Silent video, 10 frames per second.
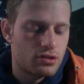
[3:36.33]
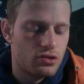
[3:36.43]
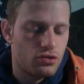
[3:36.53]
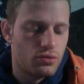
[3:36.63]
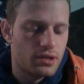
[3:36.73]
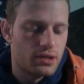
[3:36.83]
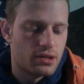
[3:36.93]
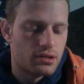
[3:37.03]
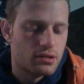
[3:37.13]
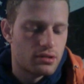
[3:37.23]

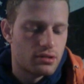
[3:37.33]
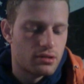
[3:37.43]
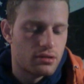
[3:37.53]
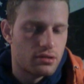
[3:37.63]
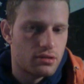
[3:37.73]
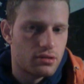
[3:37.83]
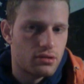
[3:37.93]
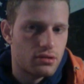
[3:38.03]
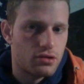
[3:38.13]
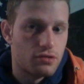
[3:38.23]
doing
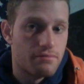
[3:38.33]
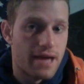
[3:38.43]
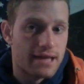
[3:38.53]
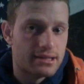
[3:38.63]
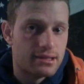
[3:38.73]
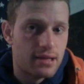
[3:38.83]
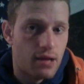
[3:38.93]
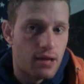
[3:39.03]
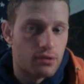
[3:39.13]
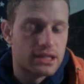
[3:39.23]
your best
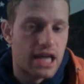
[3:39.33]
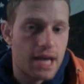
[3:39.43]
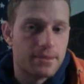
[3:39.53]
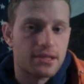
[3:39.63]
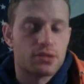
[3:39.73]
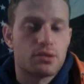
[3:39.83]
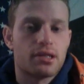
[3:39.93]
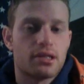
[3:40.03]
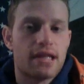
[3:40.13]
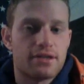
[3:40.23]
at all times. This will
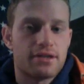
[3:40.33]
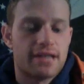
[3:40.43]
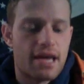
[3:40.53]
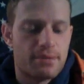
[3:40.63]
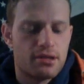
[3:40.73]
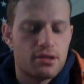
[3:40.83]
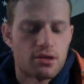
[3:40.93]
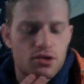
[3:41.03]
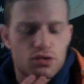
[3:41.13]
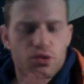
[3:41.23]
allow this to happen.
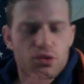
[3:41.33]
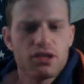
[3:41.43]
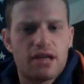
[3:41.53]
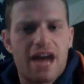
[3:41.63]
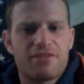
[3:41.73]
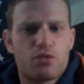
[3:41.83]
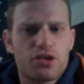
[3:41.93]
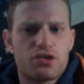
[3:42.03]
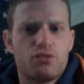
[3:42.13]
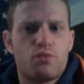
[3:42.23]
So we're going to dive more
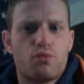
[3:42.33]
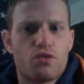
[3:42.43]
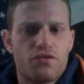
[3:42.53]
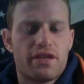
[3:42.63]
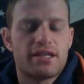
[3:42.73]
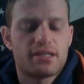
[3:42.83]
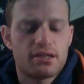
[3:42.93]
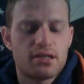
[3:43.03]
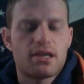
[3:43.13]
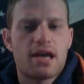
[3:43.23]
into more of this,
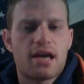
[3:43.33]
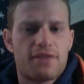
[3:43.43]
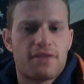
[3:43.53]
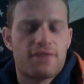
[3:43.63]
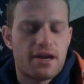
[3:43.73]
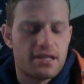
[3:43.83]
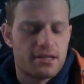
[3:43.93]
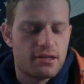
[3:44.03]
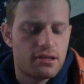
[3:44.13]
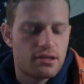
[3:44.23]
how to find it,
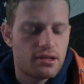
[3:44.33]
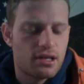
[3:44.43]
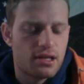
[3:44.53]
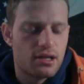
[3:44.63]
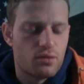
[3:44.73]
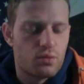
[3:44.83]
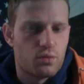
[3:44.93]
and